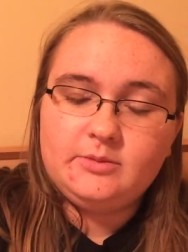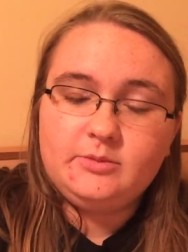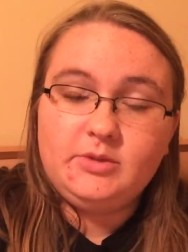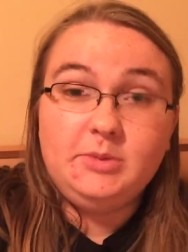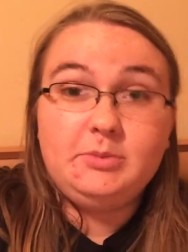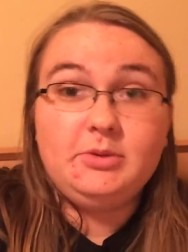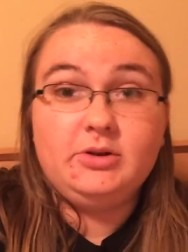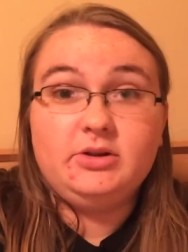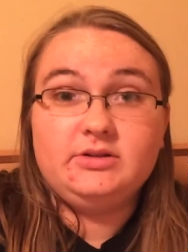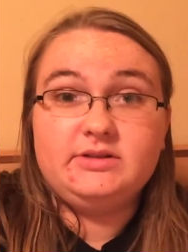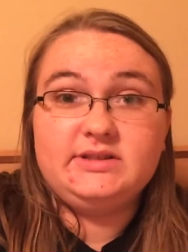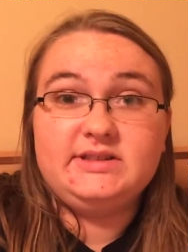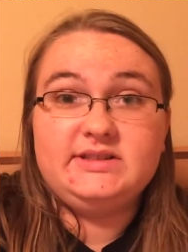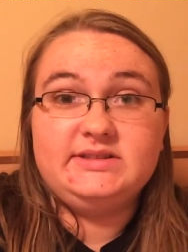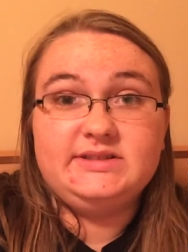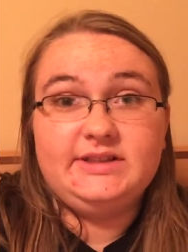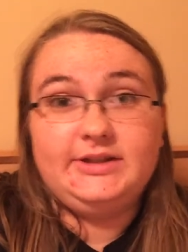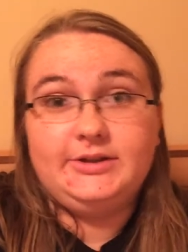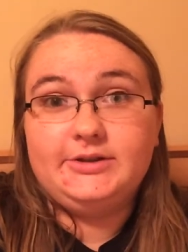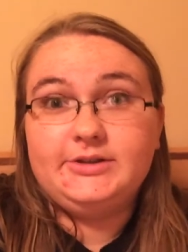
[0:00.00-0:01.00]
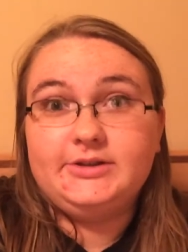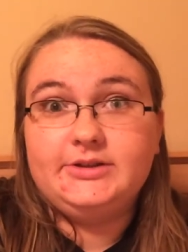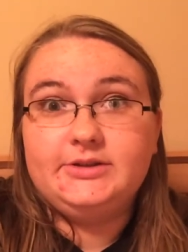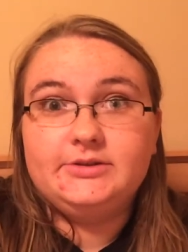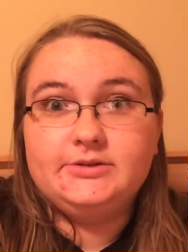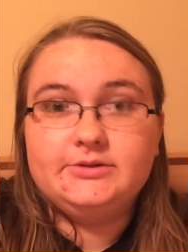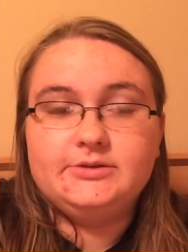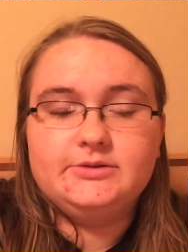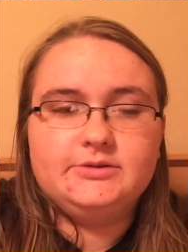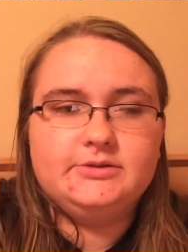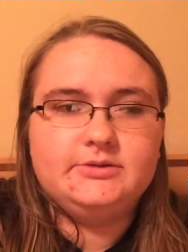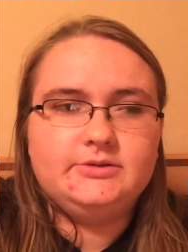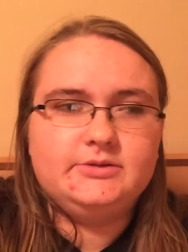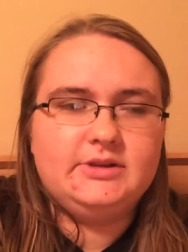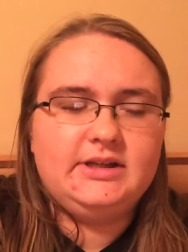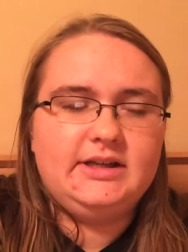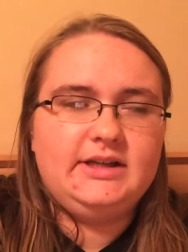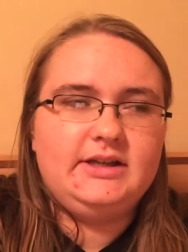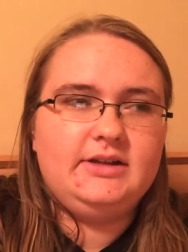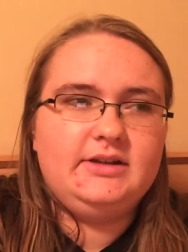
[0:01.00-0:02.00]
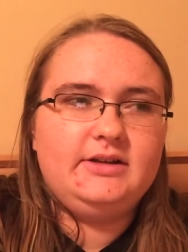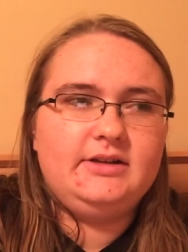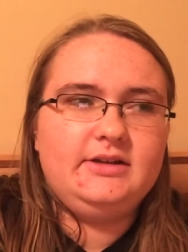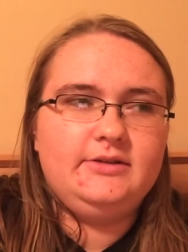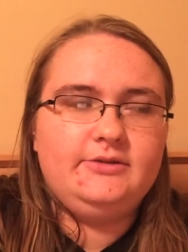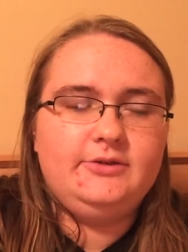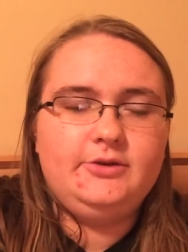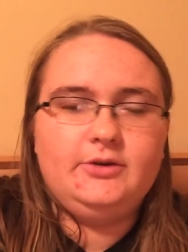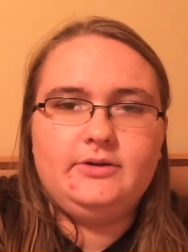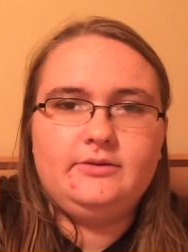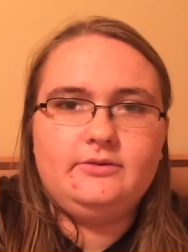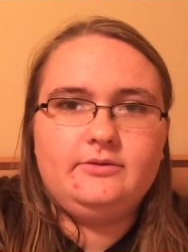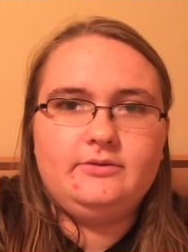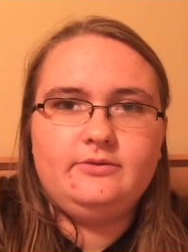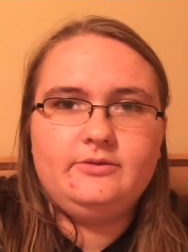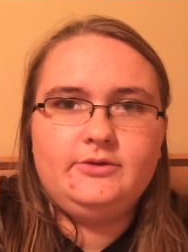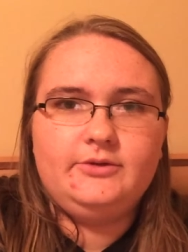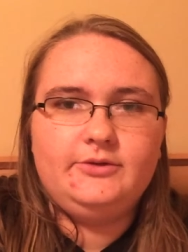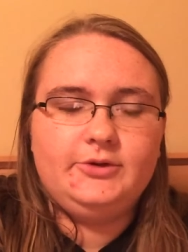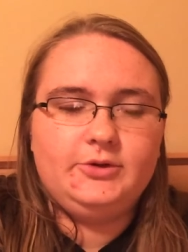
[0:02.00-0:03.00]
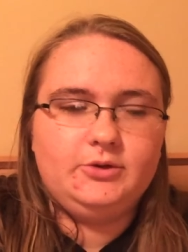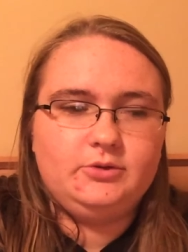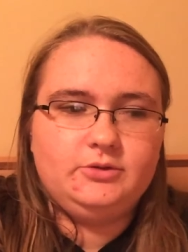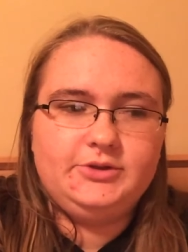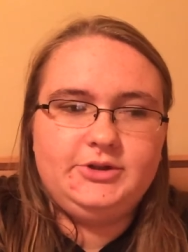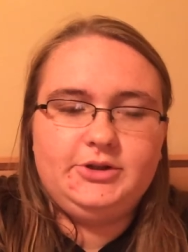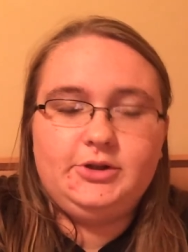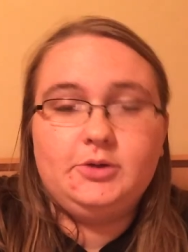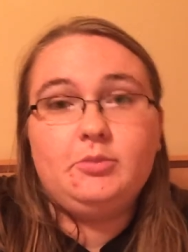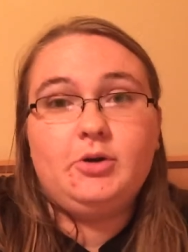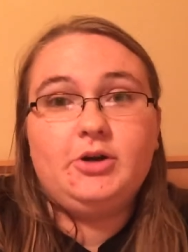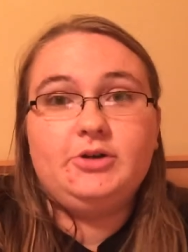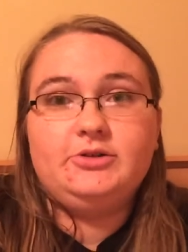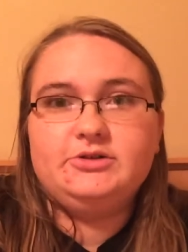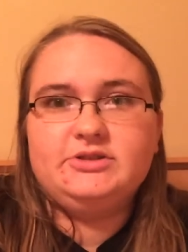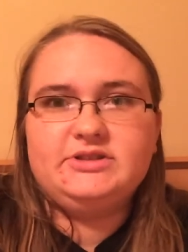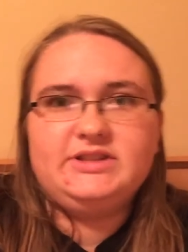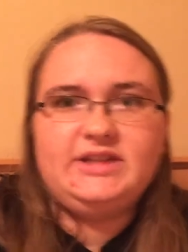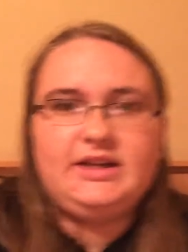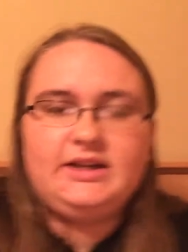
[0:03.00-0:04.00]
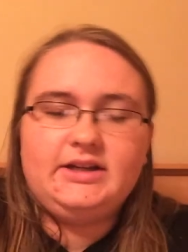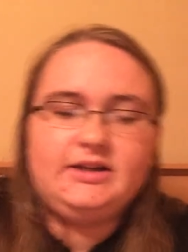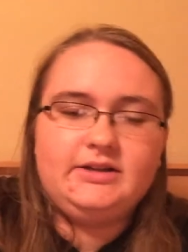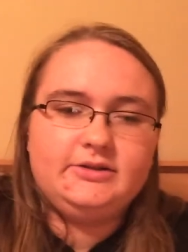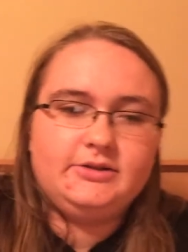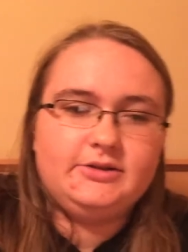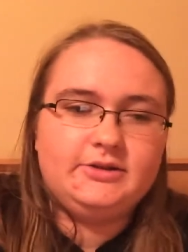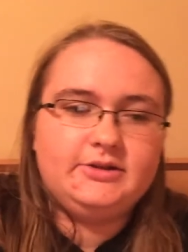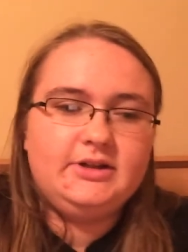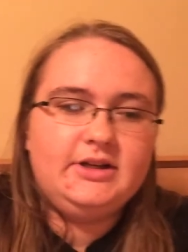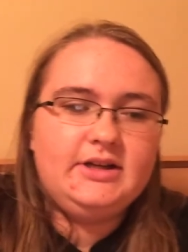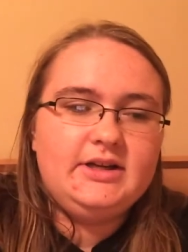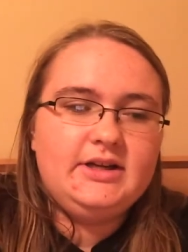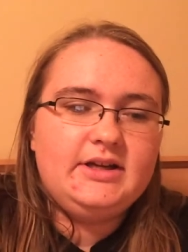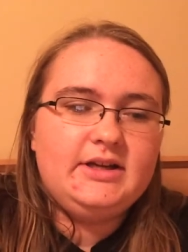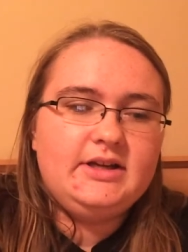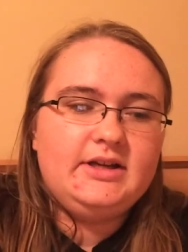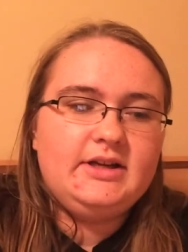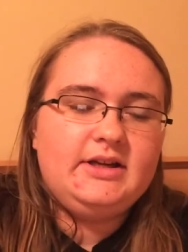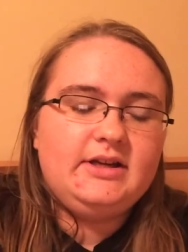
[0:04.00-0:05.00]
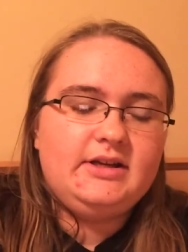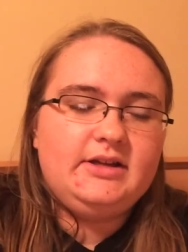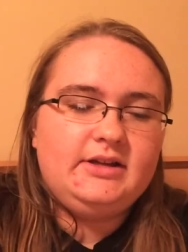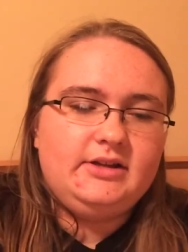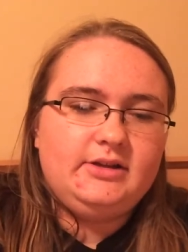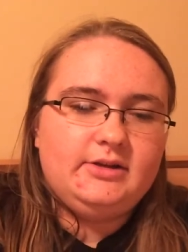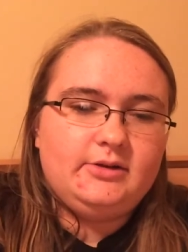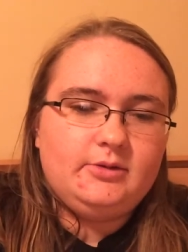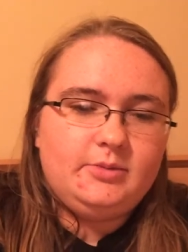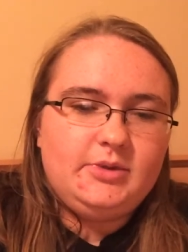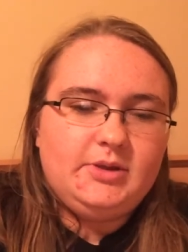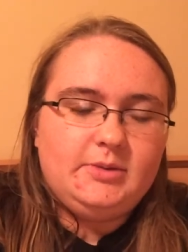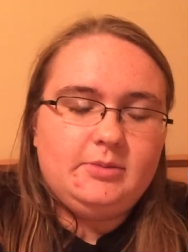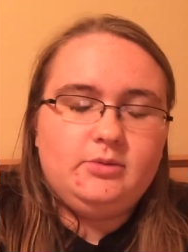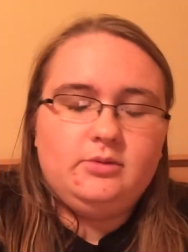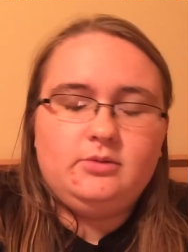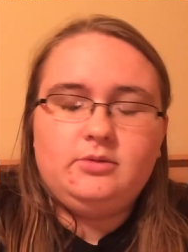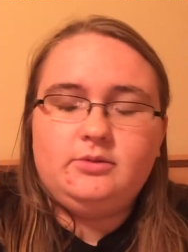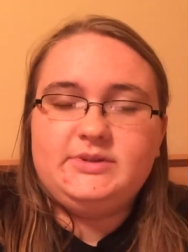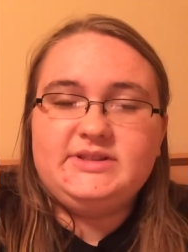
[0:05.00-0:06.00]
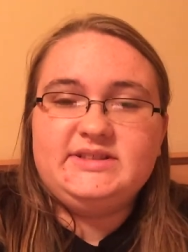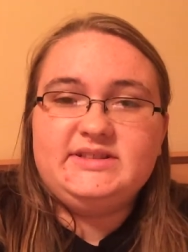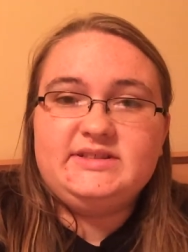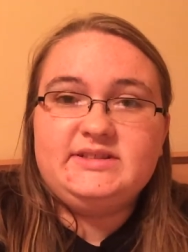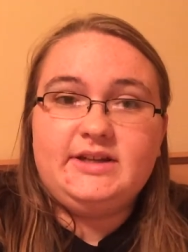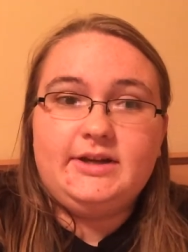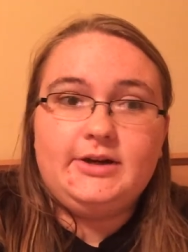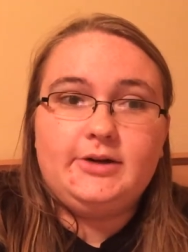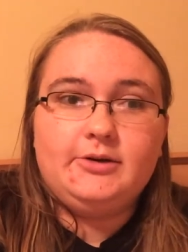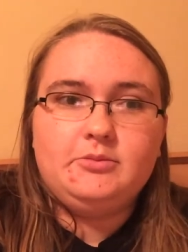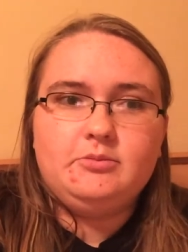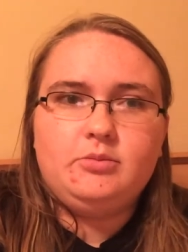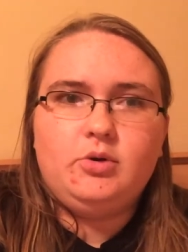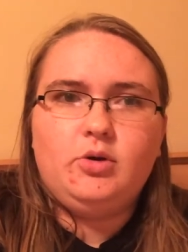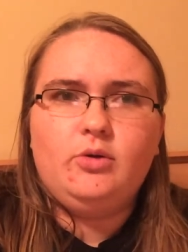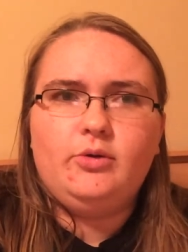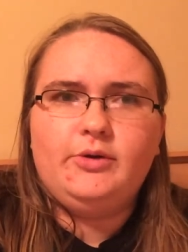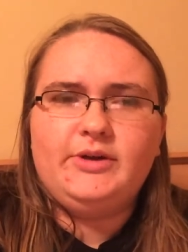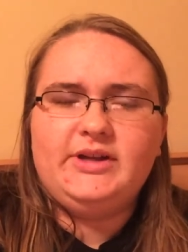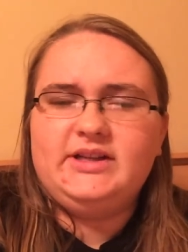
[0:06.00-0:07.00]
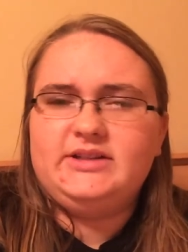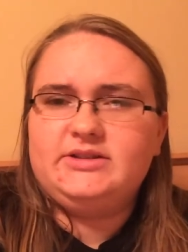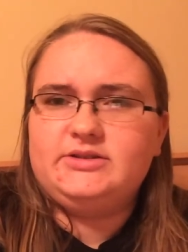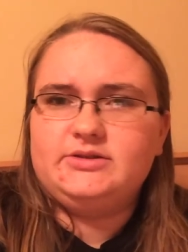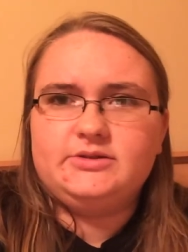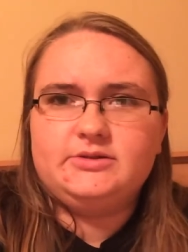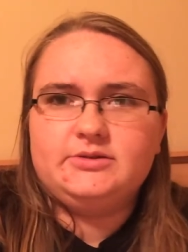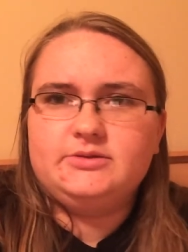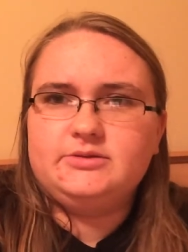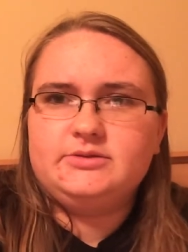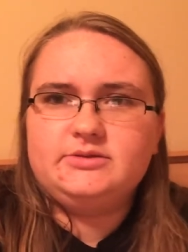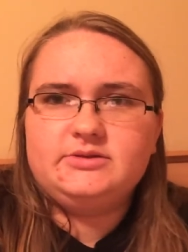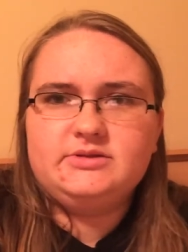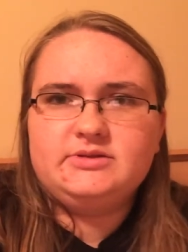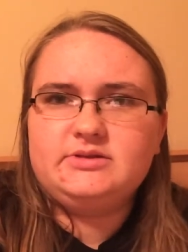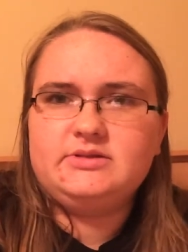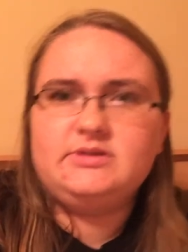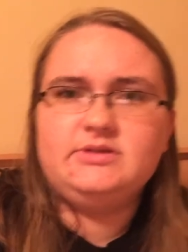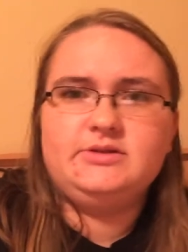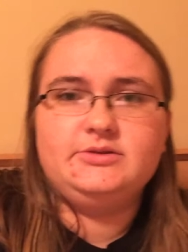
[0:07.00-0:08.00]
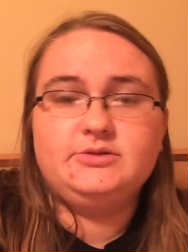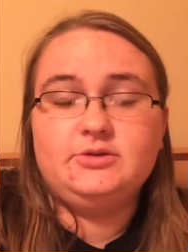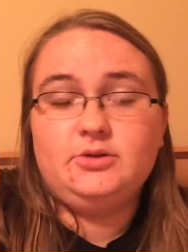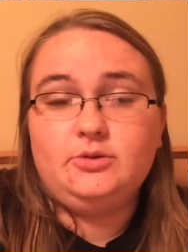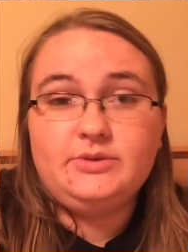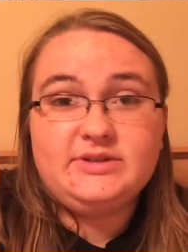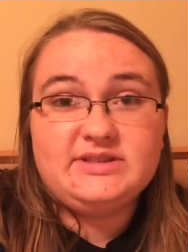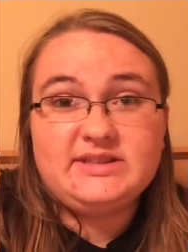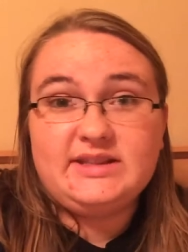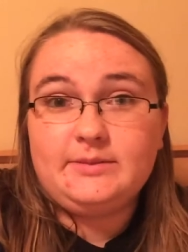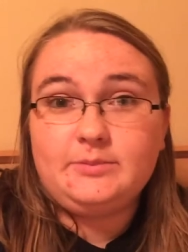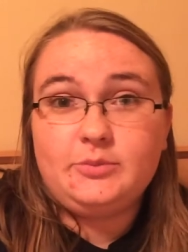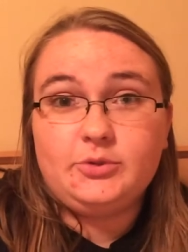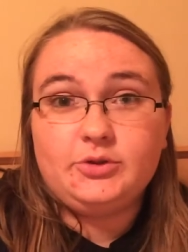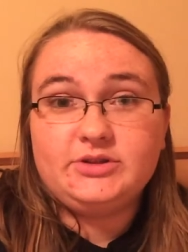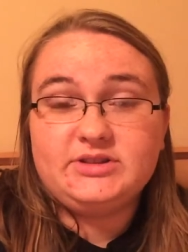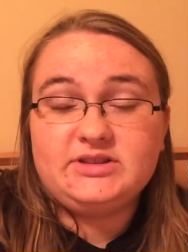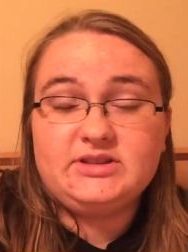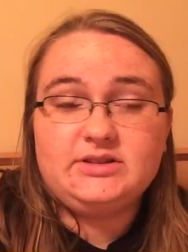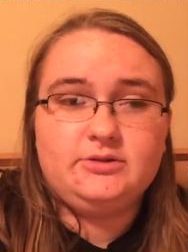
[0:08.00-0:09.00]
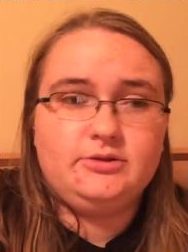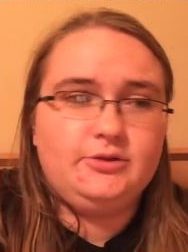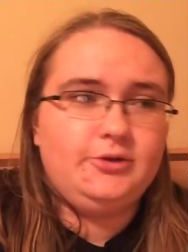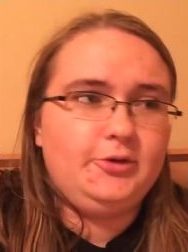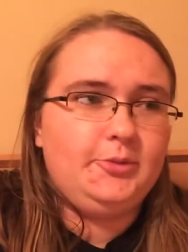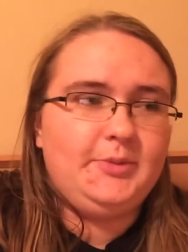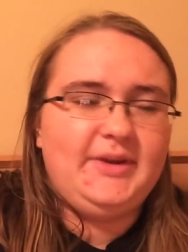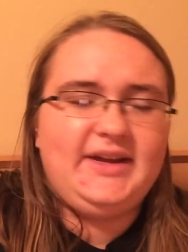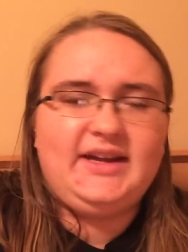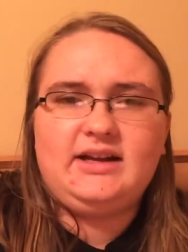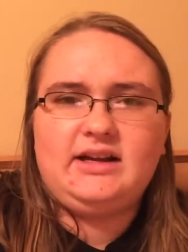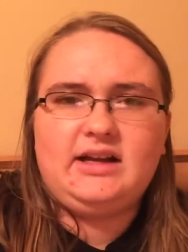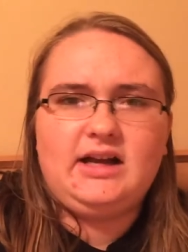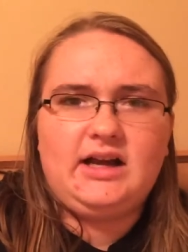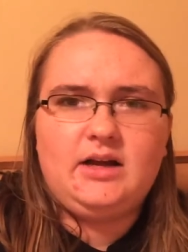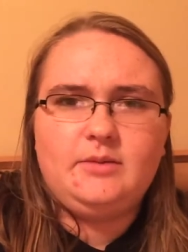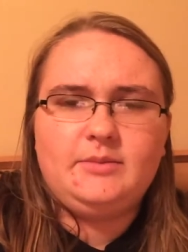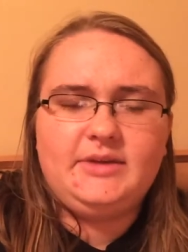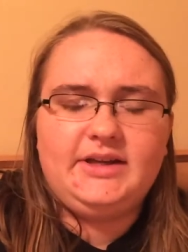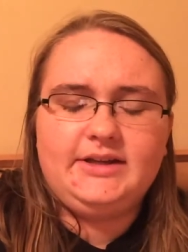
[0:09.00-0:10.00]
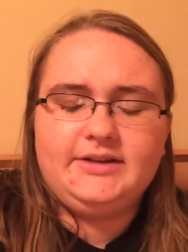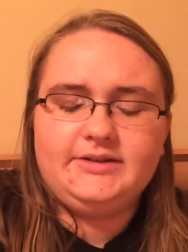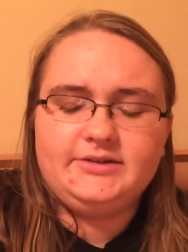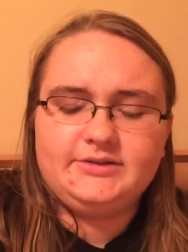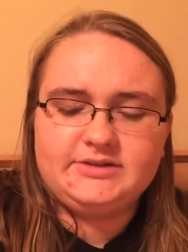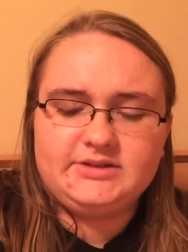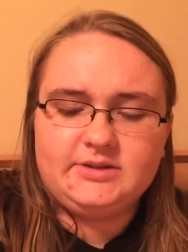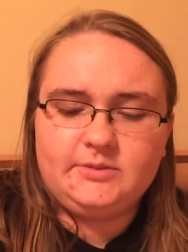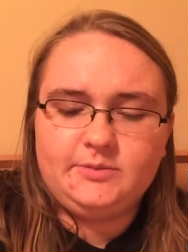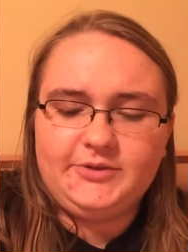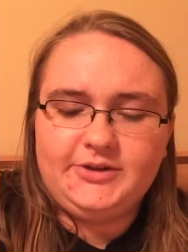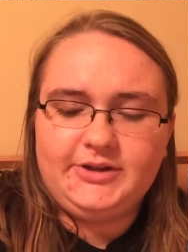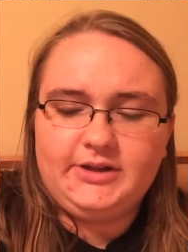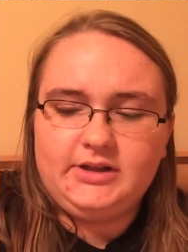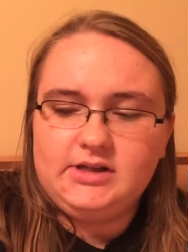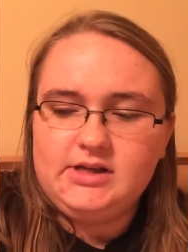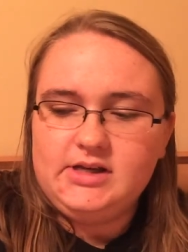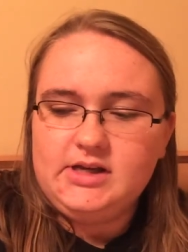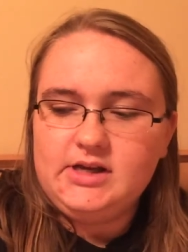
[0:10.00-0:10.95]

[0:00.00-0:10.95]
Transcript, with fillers: people stare at you if you have, if you're holding your partner's hand, or you know people always stare and point, or there's always that person who will make a comment or something.